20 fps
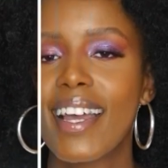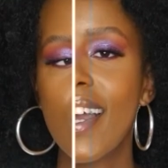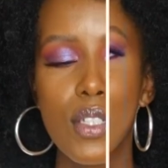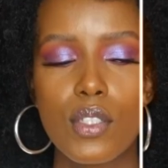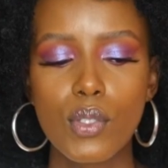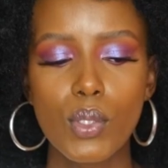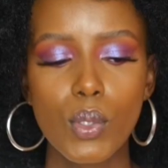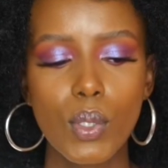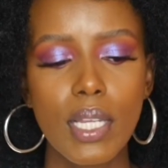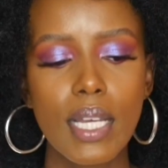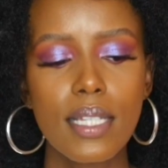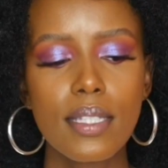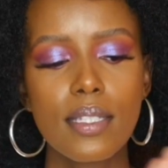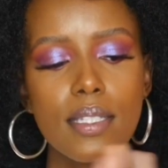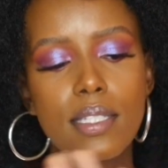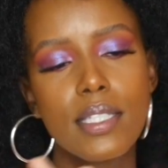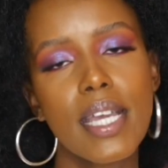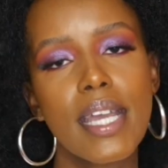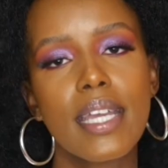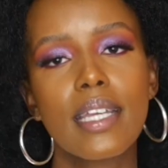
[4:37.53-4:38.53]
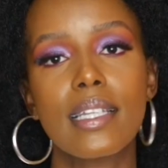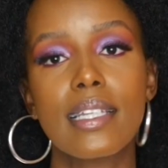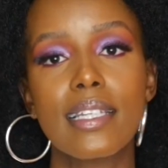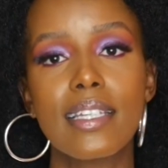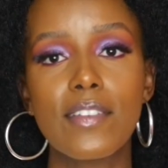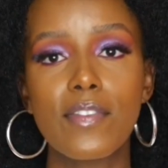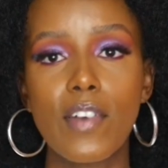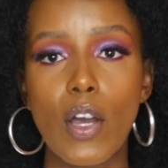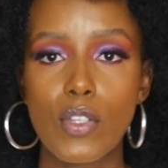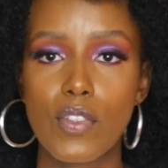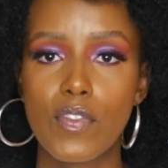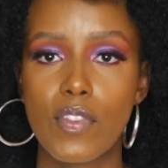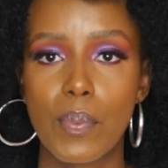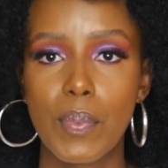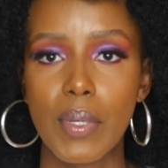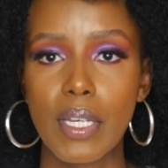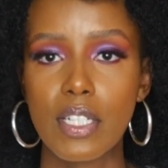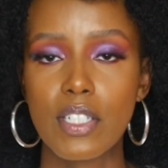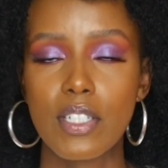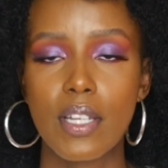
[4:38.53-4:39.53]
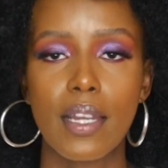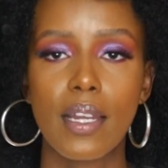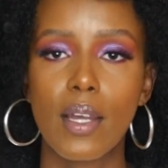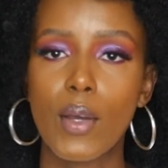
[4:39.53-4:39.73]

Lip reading: So let's take Leaf out of the picture.